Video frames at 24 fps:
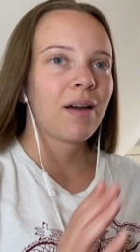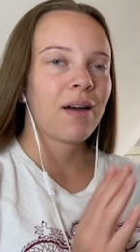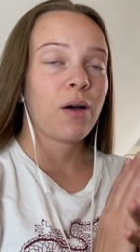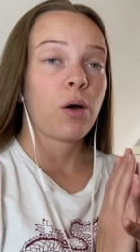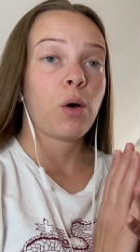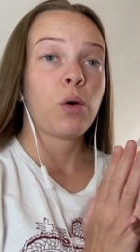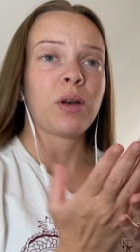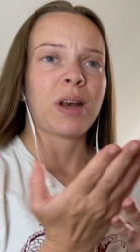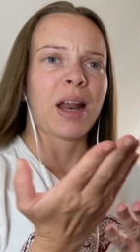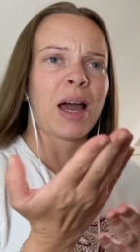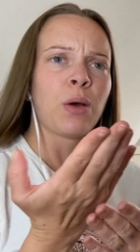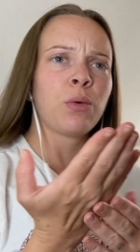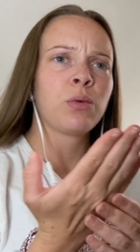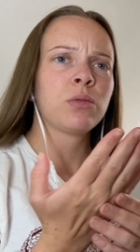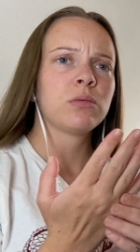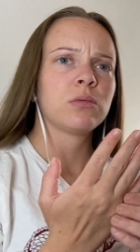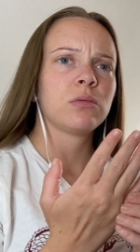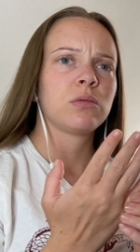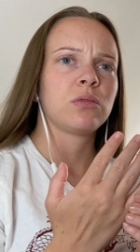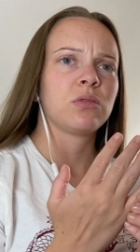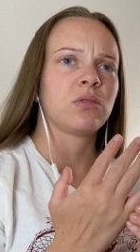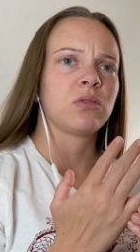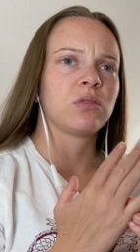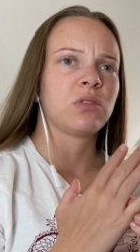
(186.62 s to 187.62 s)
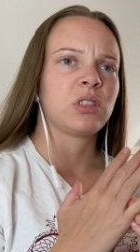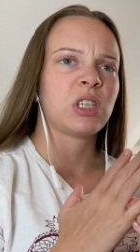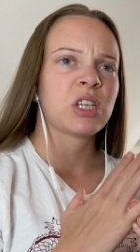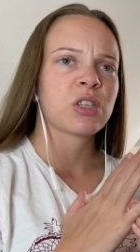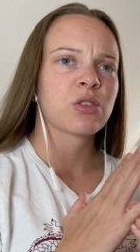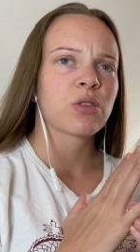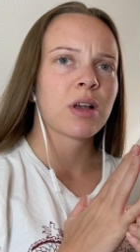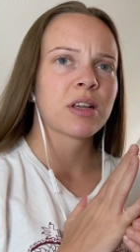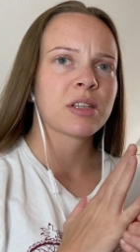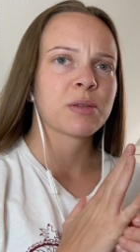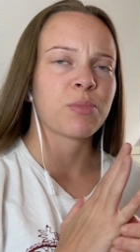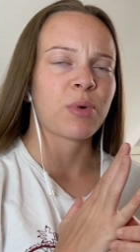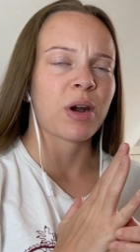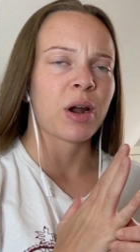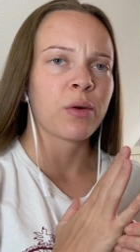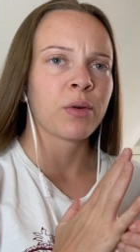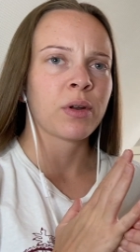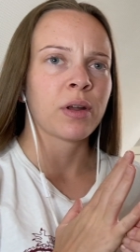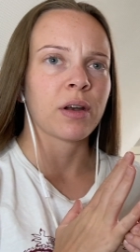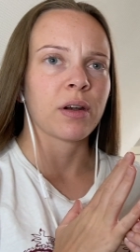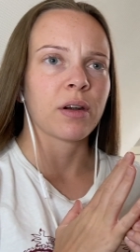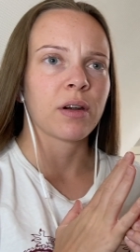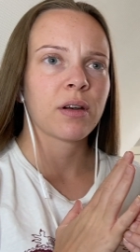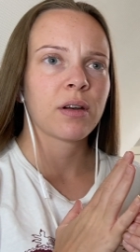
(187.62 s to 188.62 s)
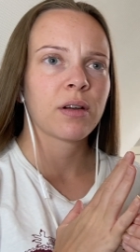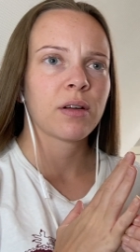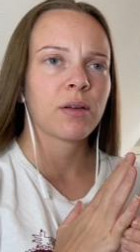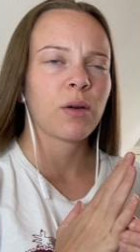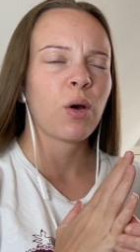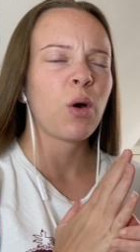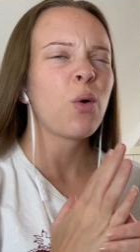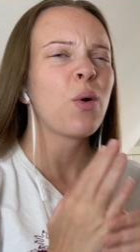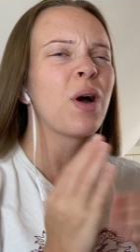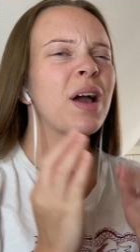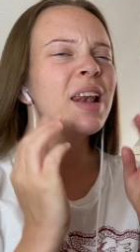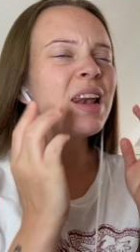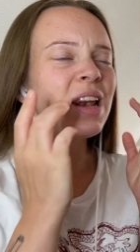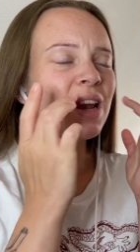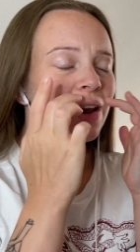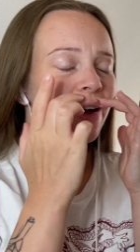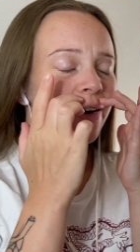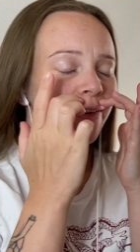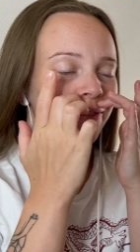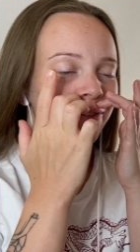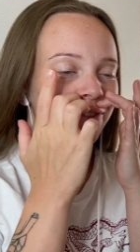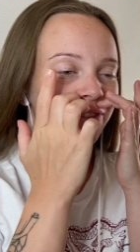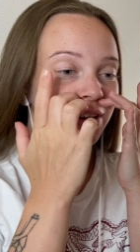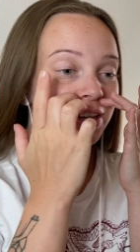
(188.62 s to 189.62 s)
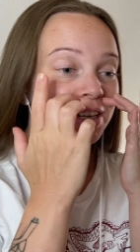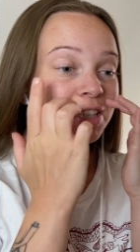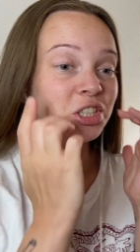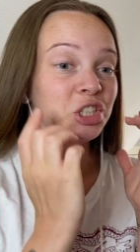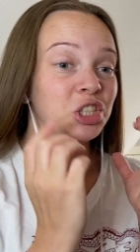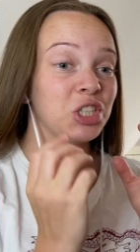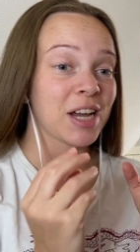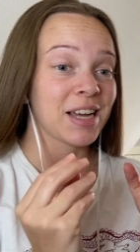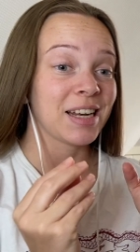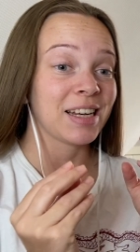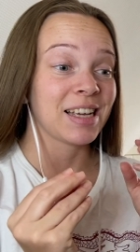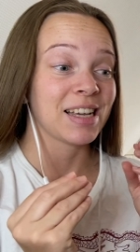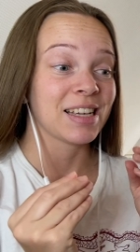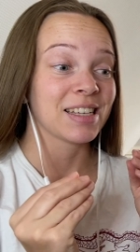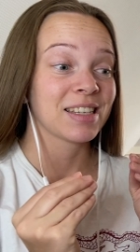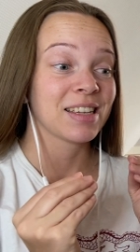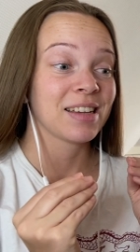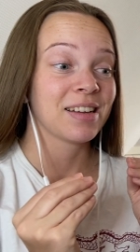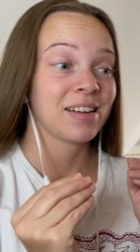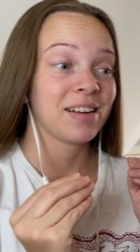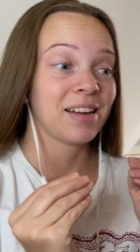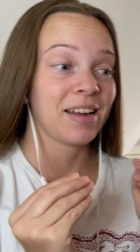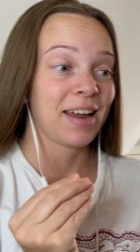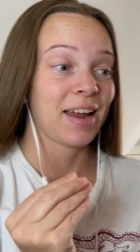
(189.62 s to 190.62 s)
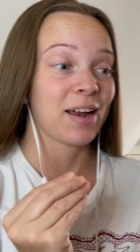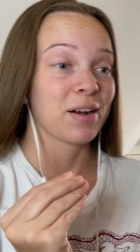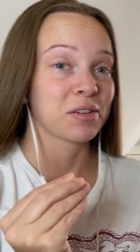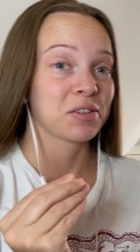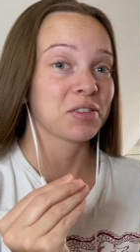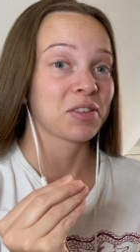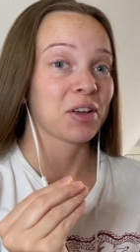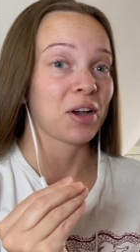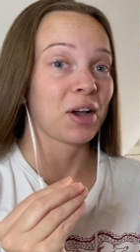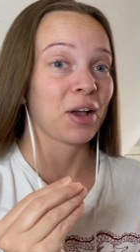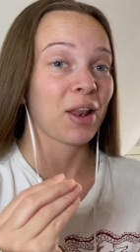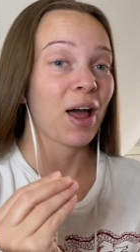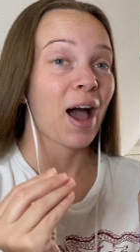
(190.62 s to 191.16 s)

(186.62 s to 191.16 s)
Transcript: Oh, now Jisoo has brown hair. Oh, I love Jennie's hairstyle.